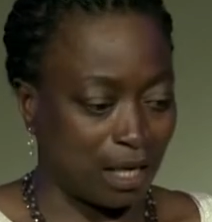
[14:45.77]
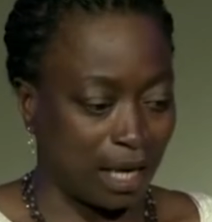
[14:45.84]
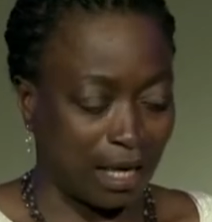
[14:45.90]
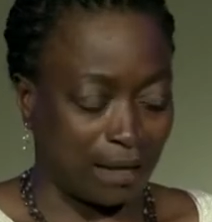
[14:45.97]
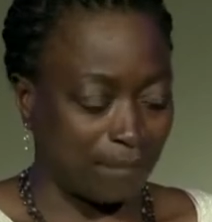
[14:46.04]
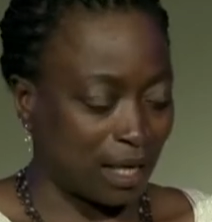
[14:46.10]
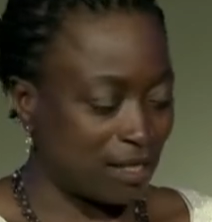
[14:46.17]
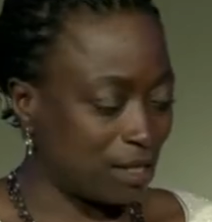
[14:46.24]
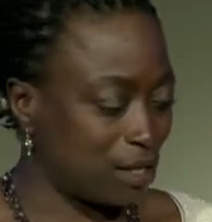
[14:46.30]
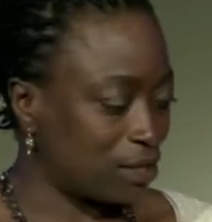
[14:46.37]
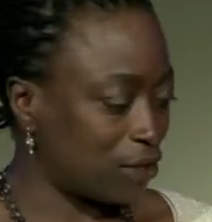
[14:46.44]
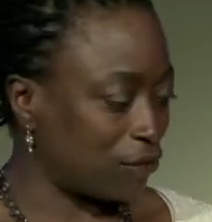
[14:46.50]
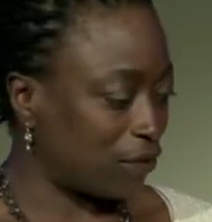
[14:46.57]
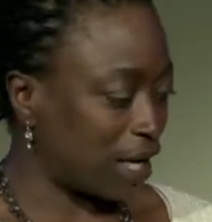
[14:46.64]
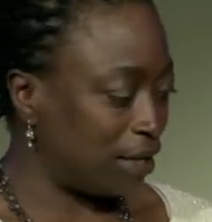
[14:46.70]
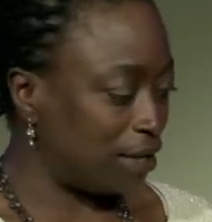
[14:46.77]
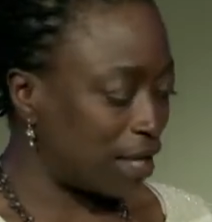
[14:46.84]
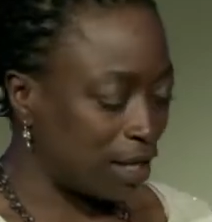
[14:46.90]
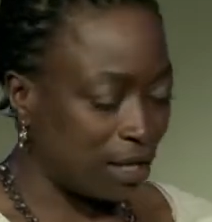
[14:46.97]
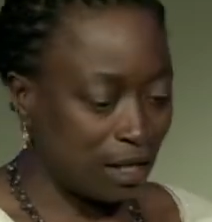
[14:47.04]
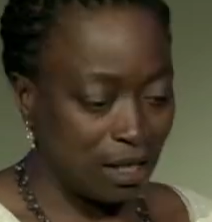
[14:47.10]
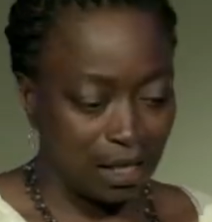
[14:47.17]
Like, my sense of
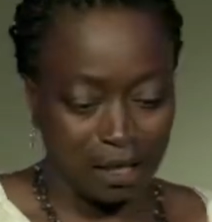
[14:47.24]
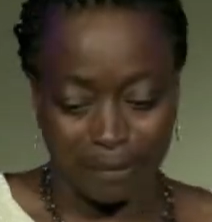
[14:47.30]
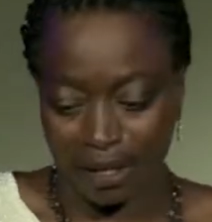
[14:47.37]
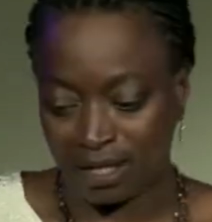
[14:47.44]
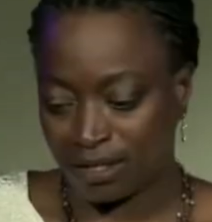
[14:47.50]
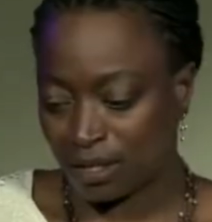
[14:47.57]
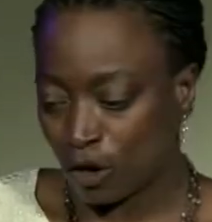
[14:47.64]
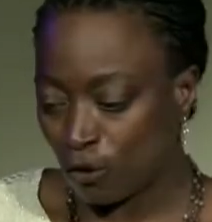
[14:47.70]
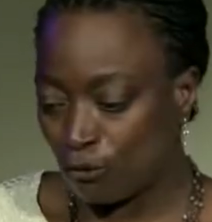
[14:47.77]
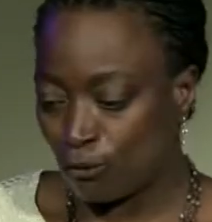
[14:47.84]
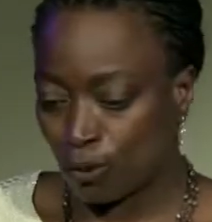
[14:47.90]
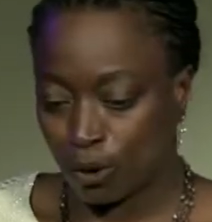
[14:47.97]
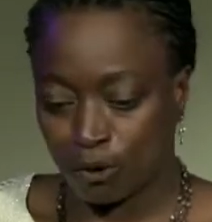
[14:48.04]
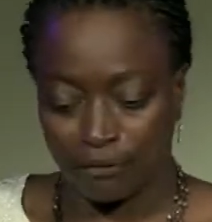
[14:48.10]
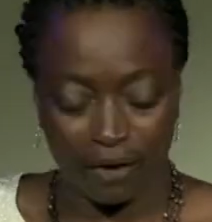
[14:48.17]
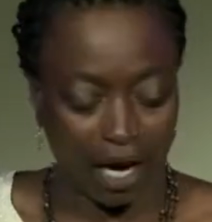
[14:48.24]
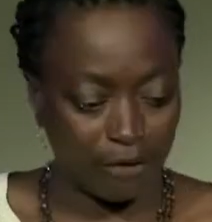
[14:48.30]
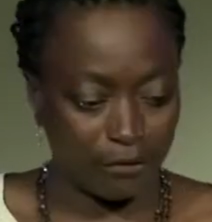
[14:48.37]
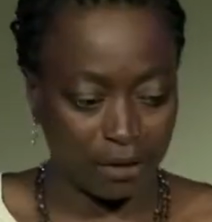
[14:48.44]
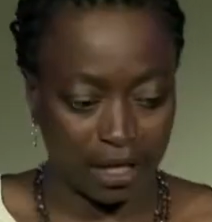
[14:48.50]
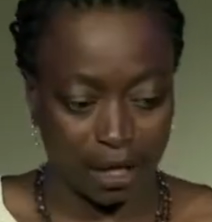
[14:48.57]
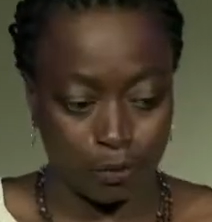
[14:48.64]
identity, my self-worth,
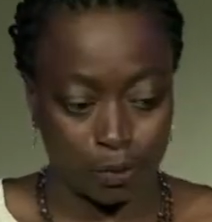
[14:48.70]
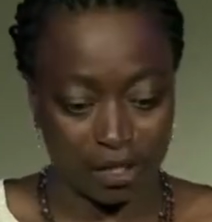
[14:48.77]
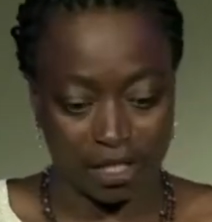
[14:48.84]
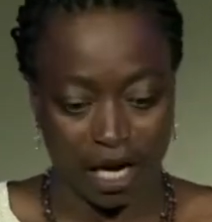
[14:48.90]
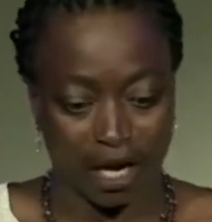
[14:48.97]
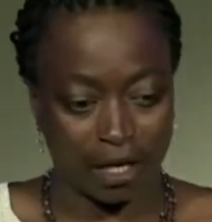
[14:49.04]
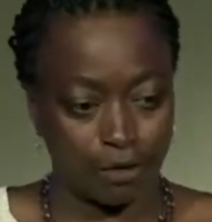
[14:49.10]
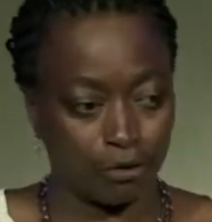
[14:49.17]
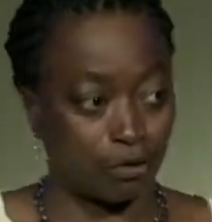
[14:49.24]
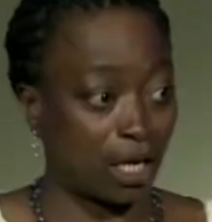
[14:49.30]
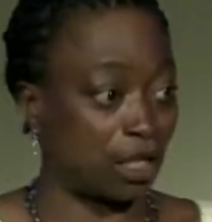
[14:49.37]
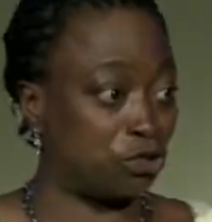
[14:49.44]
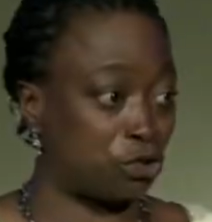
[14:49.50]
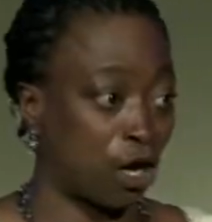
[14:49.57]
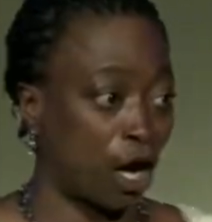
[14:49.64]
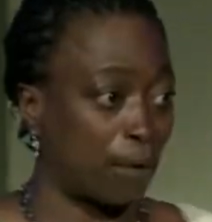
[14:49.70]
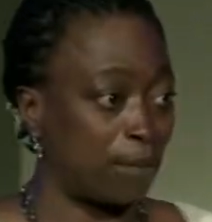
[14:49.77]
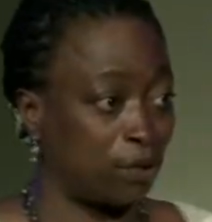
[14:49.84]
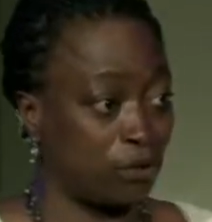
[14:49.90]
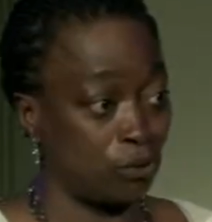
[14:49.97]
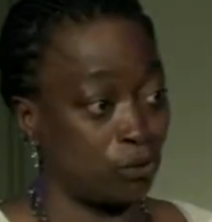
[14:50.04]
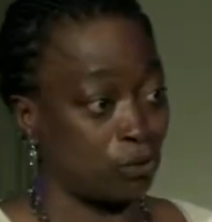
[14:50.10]
everything was tied into that job,
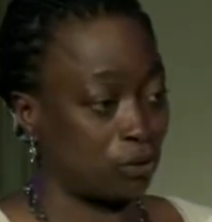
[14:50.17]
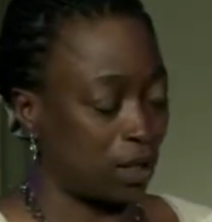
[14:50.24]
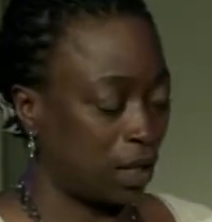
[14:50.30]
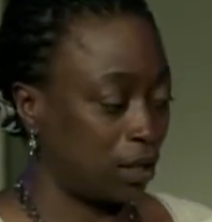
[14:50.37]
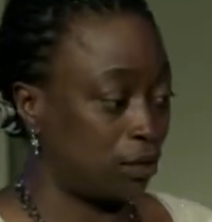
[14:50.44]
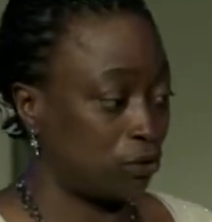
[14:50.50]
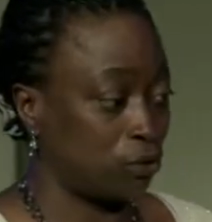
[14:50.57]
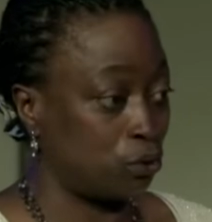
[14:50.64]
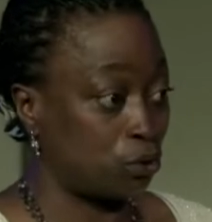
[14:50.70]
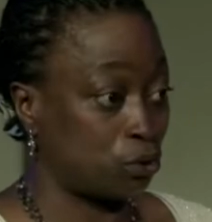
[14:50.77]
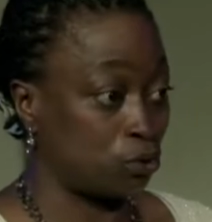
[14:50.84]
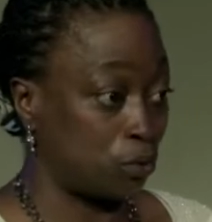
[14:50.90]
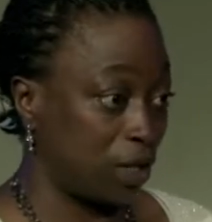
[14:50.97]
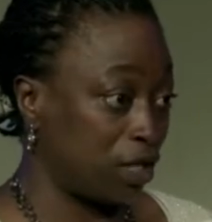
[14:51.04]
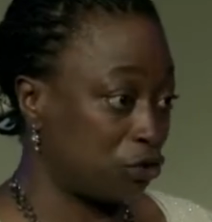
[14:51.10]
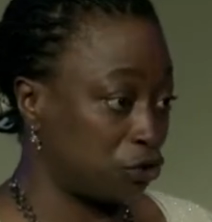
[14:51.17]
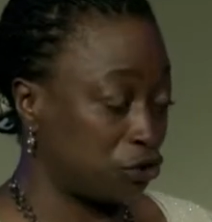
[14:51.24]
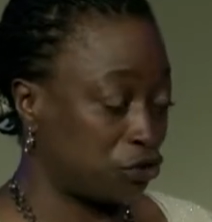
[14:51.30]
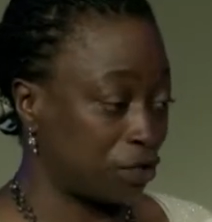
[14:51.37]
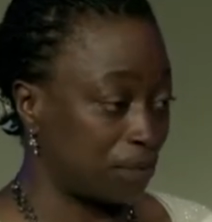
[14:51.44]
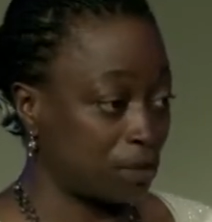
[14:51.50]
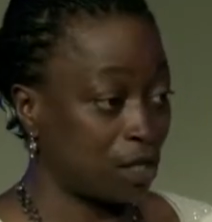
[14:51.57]
into those
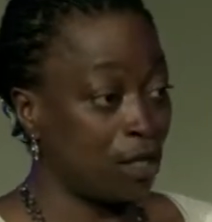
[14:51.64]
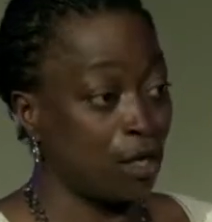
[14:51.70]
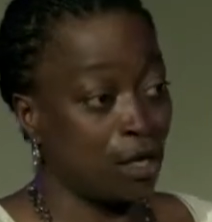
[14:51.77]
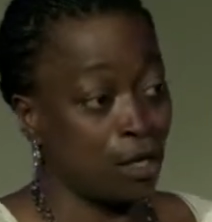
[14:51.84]
relationships.